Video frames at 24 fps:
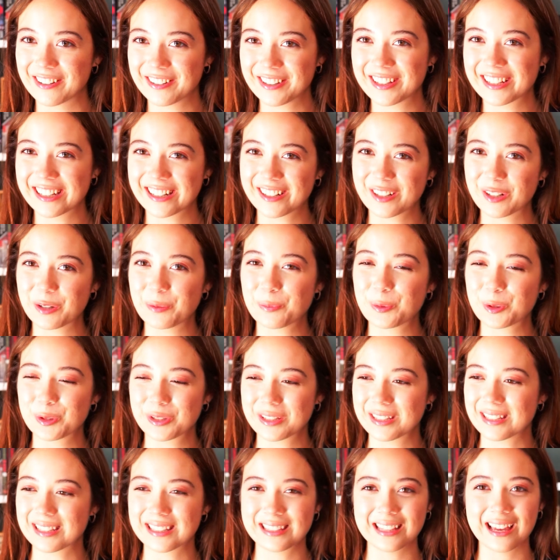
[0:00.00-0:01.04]
you uh-huh. can almost
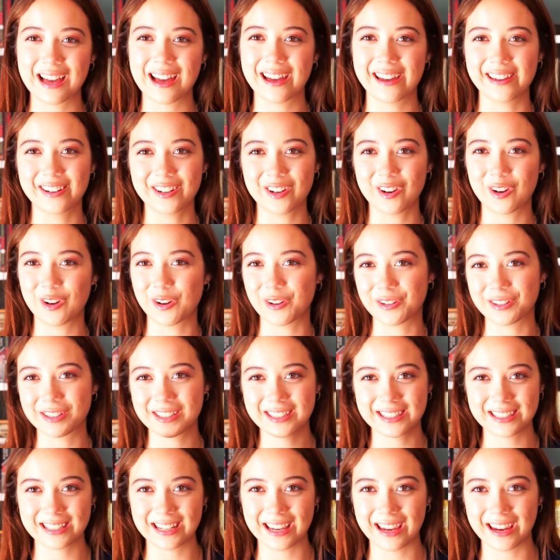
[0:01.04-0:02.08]
decide on
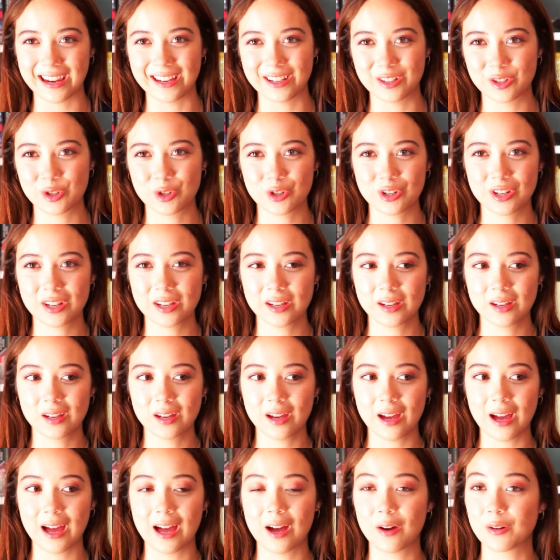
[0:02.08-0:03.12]
stage
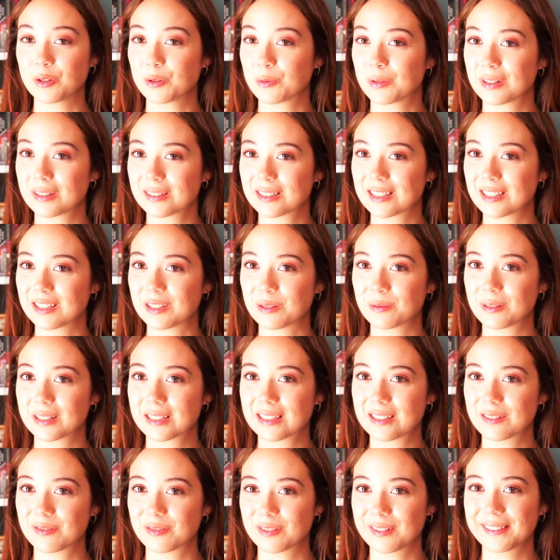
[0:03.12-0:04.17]
how you want to do it
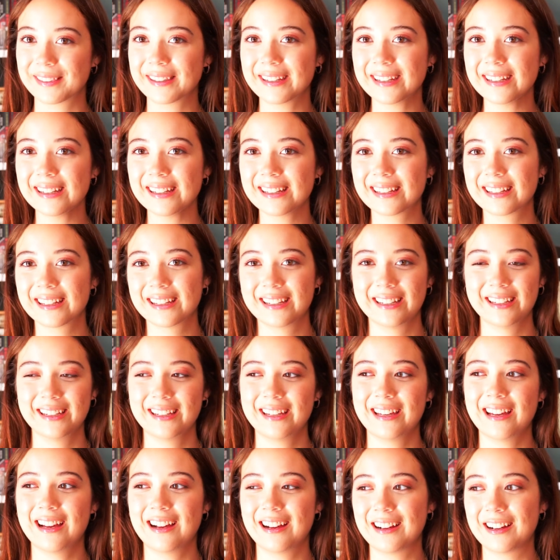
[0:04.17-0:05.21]
differently.
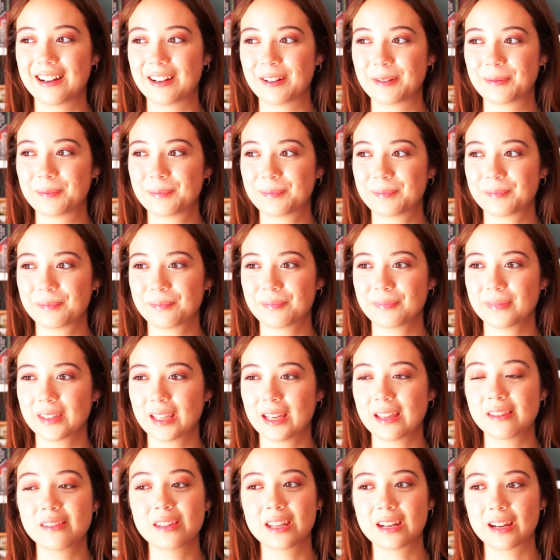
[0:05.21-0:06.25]
Um,
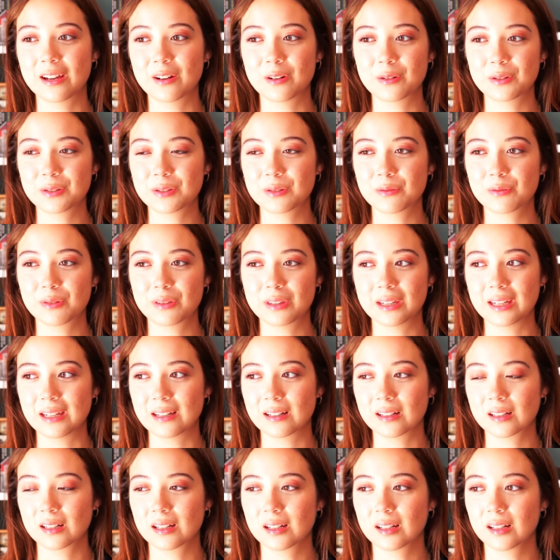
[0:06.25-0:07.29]
and then I also
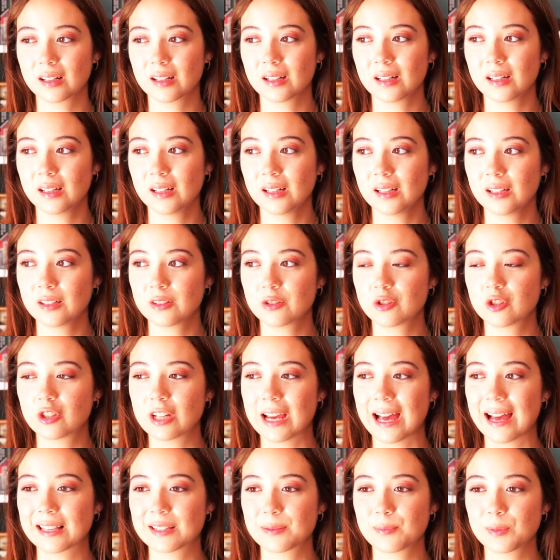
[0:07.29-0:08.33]
think
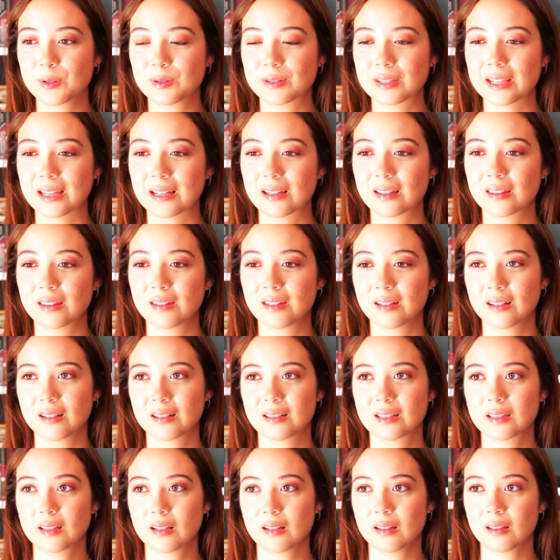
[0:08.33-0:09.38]
jazz music,
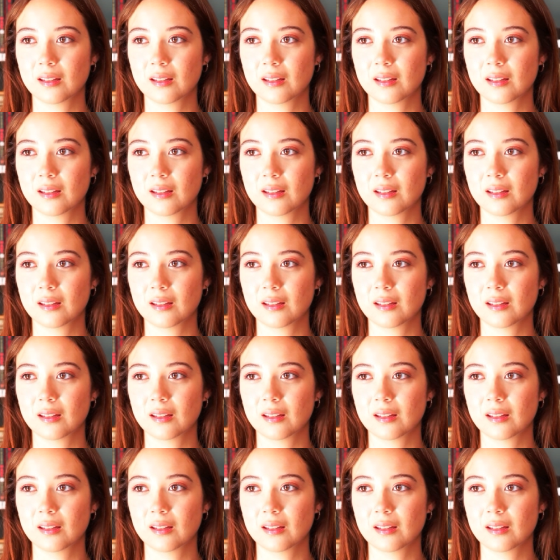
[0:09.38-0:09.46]
there's